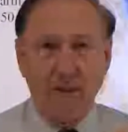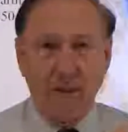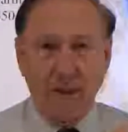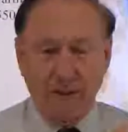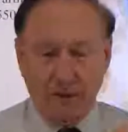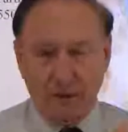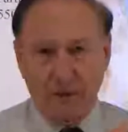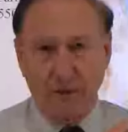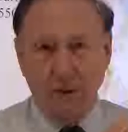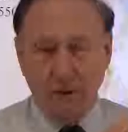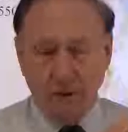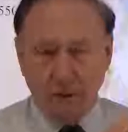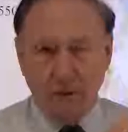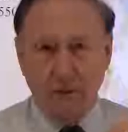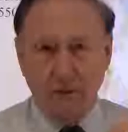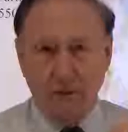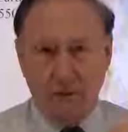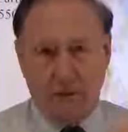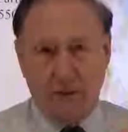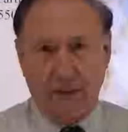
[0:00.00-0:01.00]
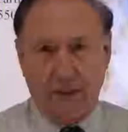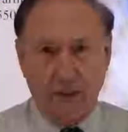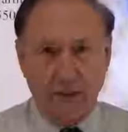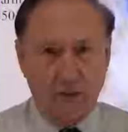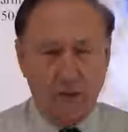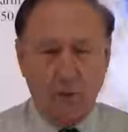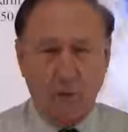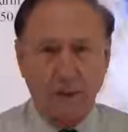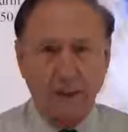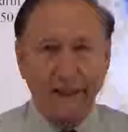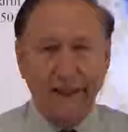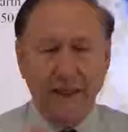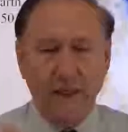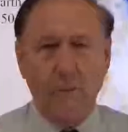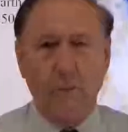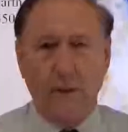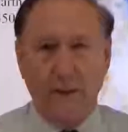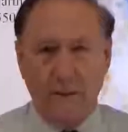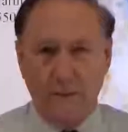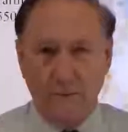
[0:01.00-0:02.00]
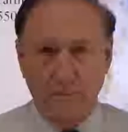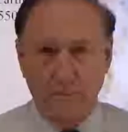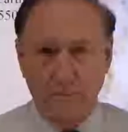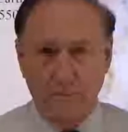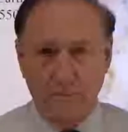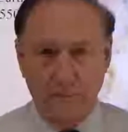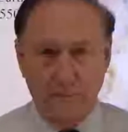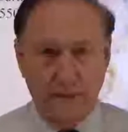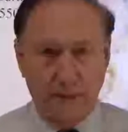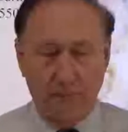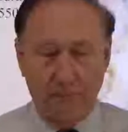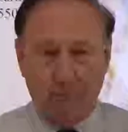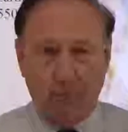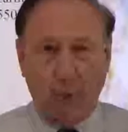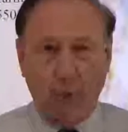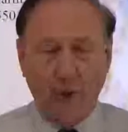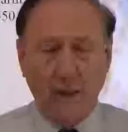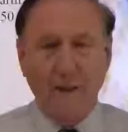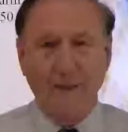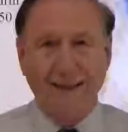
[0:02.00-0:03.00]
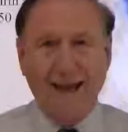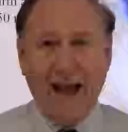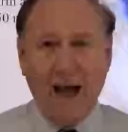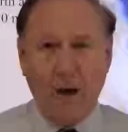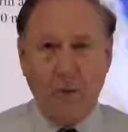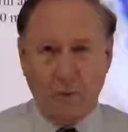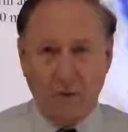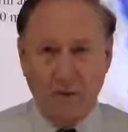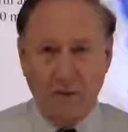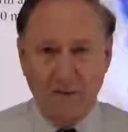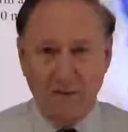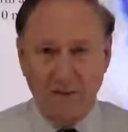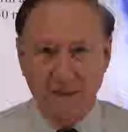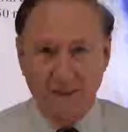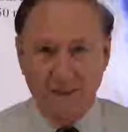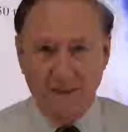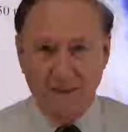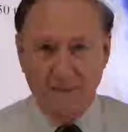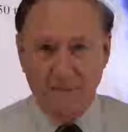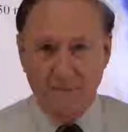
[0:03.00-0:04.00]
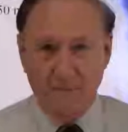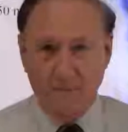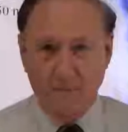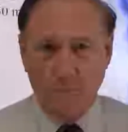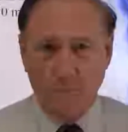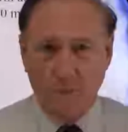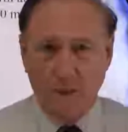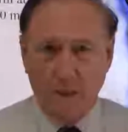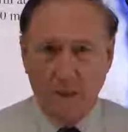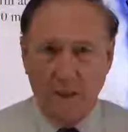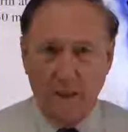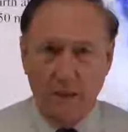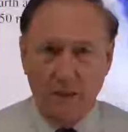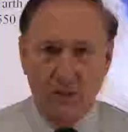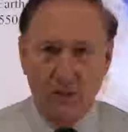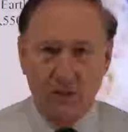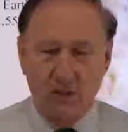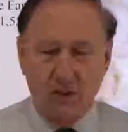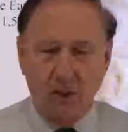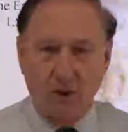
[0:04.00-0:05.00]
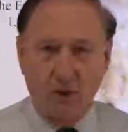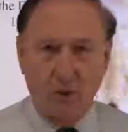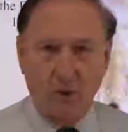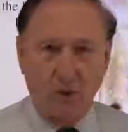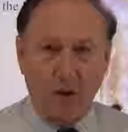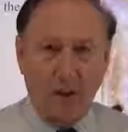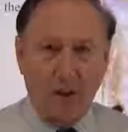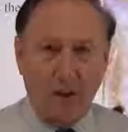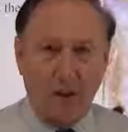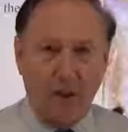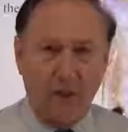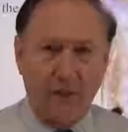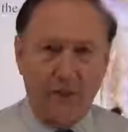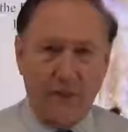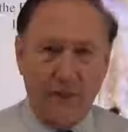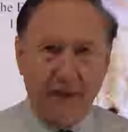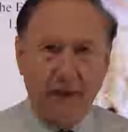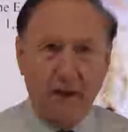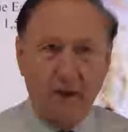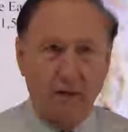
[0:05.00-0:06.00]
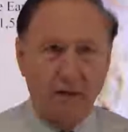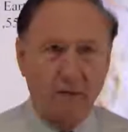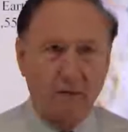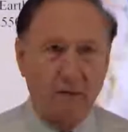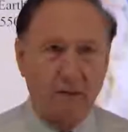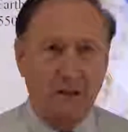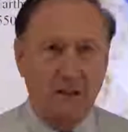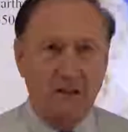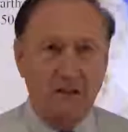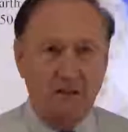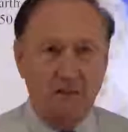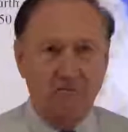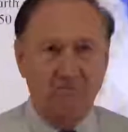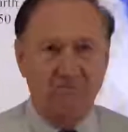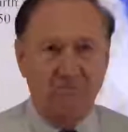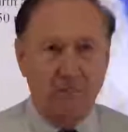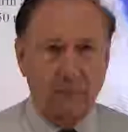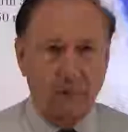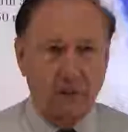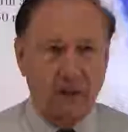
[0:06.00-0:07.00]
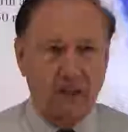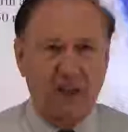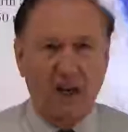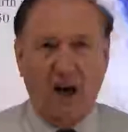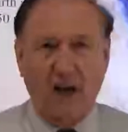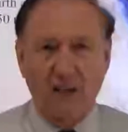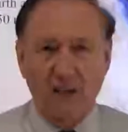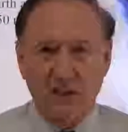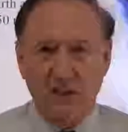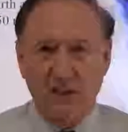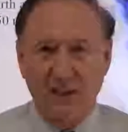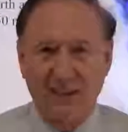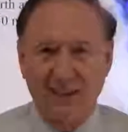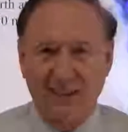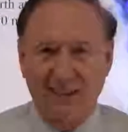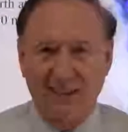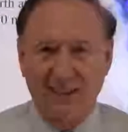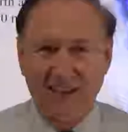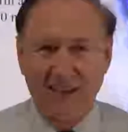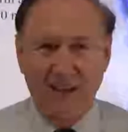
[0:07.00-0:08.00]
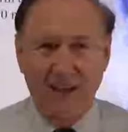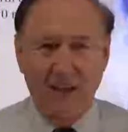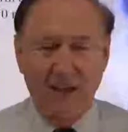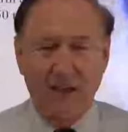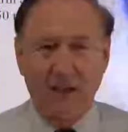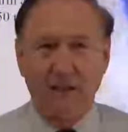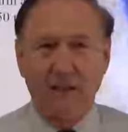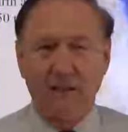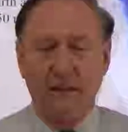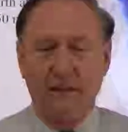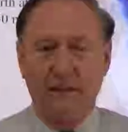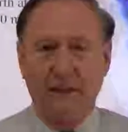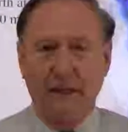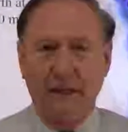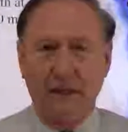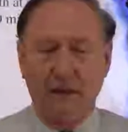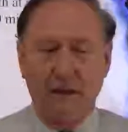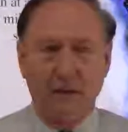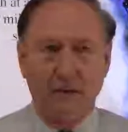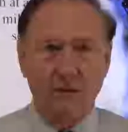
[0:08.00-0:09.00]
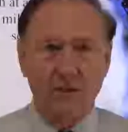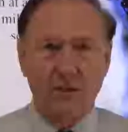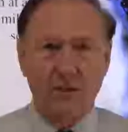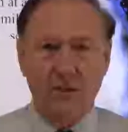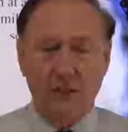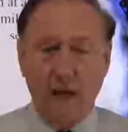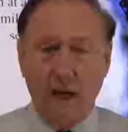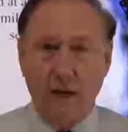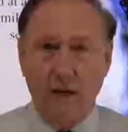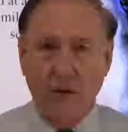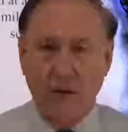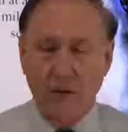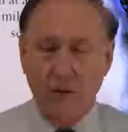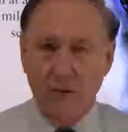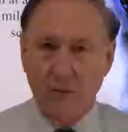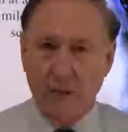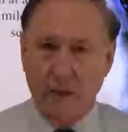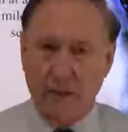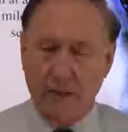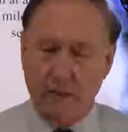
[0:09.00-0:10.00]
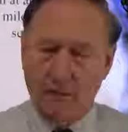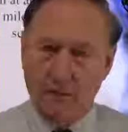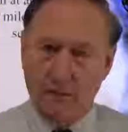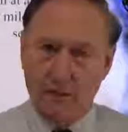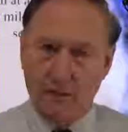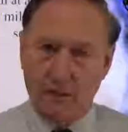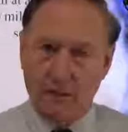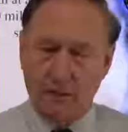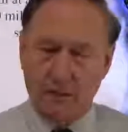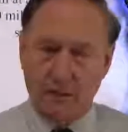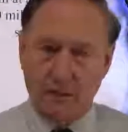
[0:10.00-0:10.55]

They turn into a liquid. They're boiled out. So their guts, their cells, and